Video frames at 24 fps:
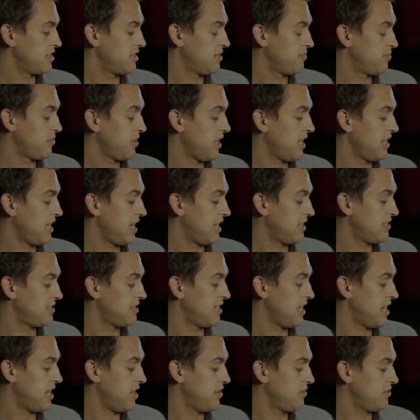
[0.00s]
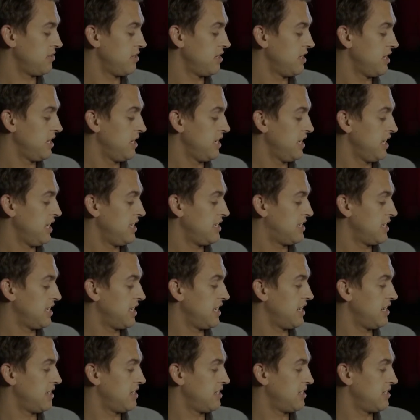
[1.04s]
to play that sound, and to
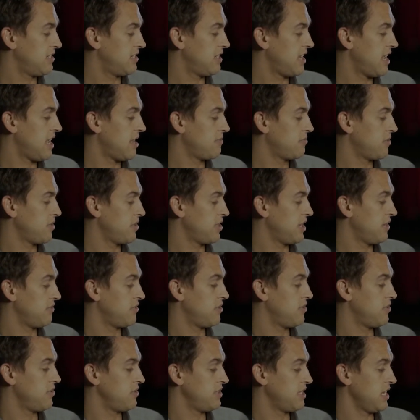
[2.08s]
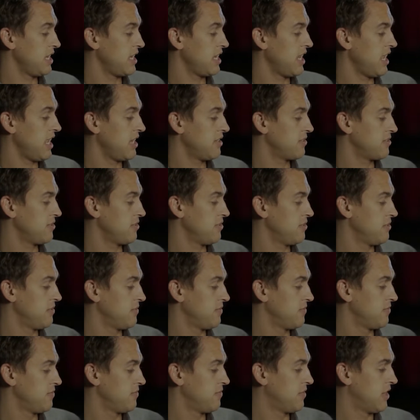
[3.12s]
get it to stop, all you have to do is hit cancel.
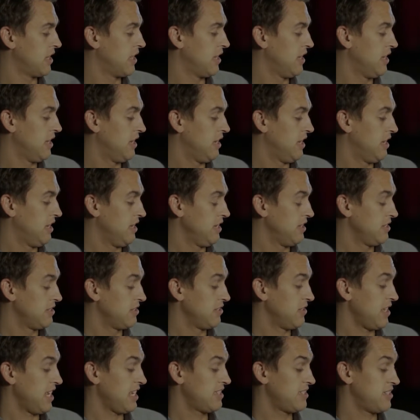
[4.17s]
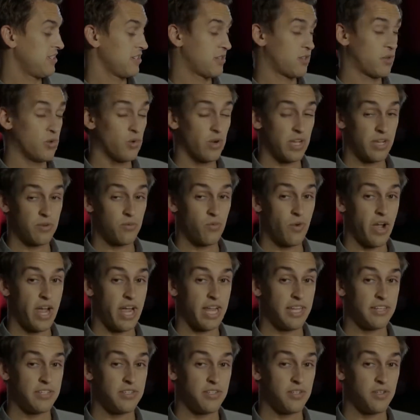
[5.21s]
So that's a quick
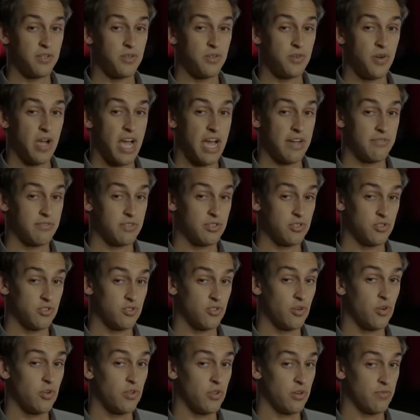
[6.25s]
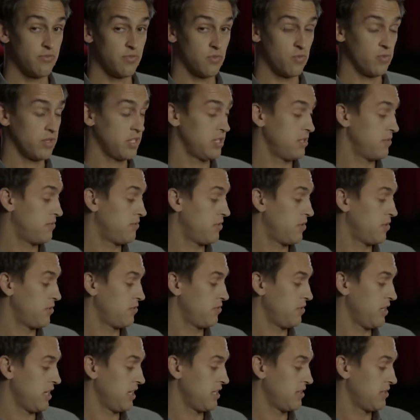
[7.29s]
way to have control over when your phone
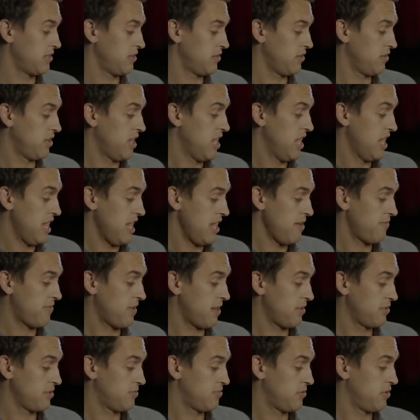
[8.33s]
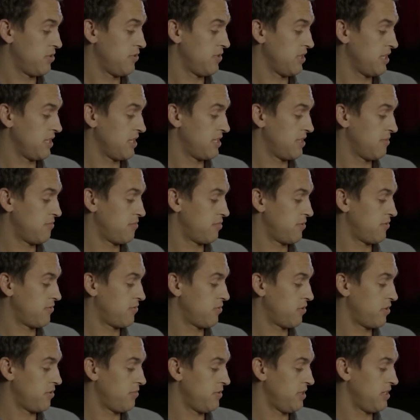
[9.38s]
rings. So if I was doing this in
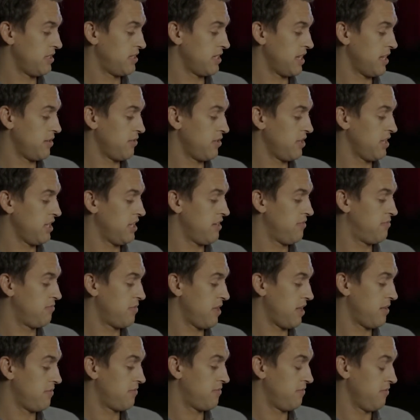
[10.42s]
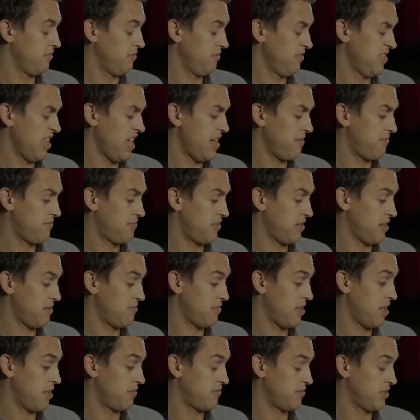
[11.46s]
performance, I would leave my left thumb
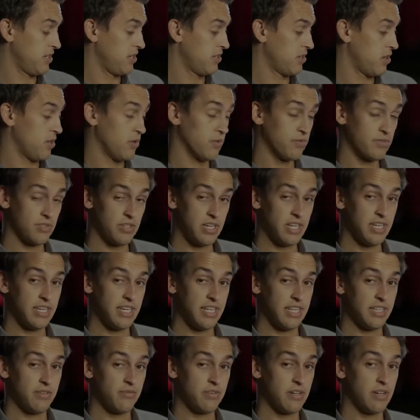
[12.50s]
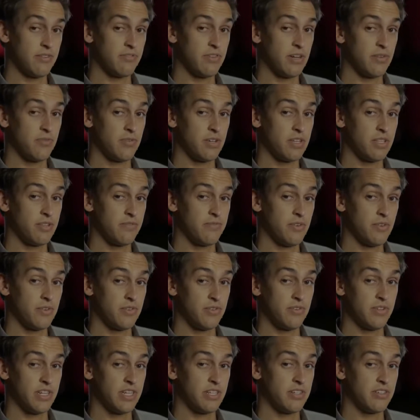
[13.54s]
hovering over it, and then whenever I wanted the phone
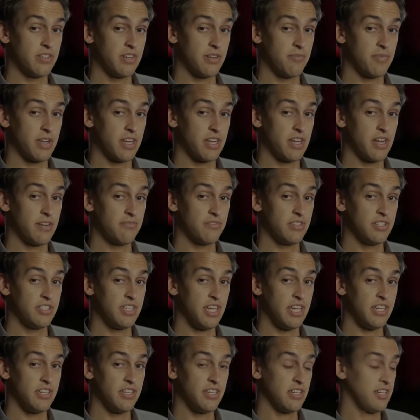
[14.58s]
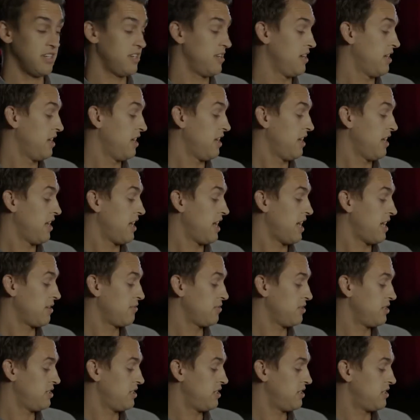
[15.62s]
to ring during my conversation, I
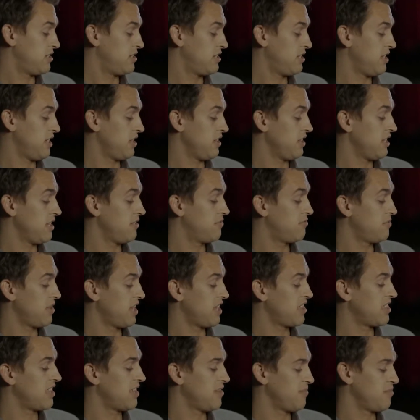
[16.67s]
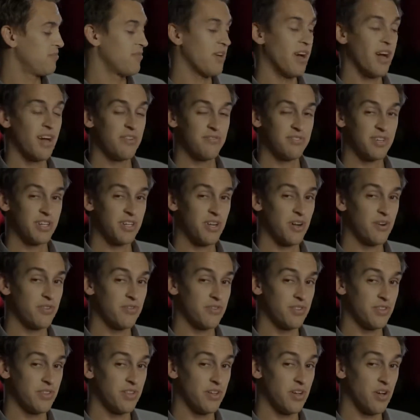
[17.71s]
would just leave my thumb hovering
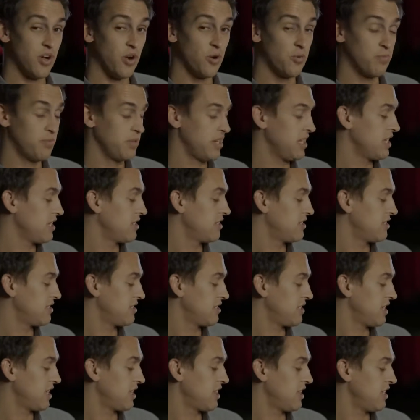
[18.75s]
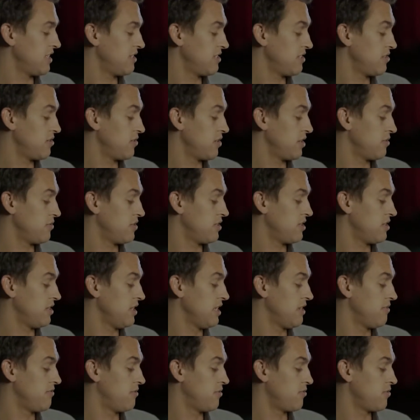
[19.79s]
over the opening, just like this. So I would
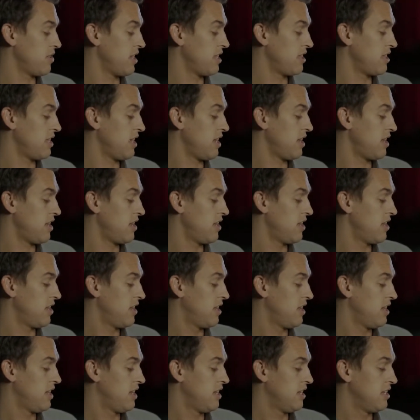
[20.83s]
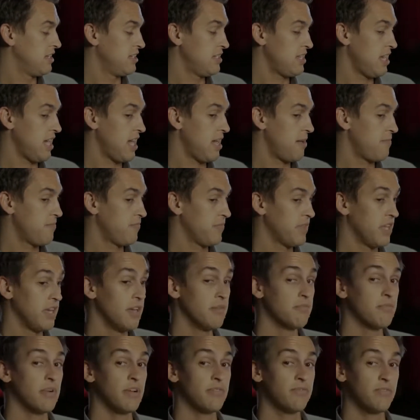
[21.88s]
leave it right there, tap,
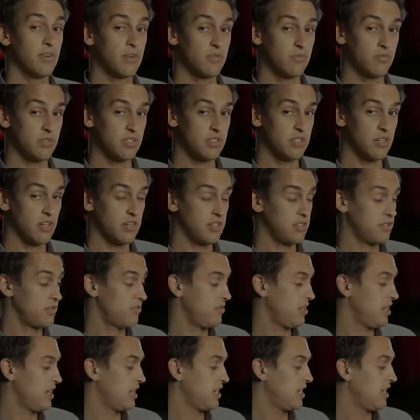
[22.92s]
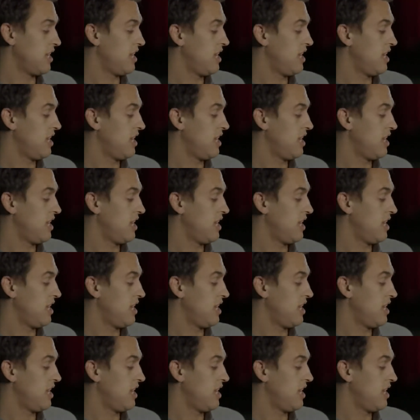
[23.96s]
my phone would start to ring,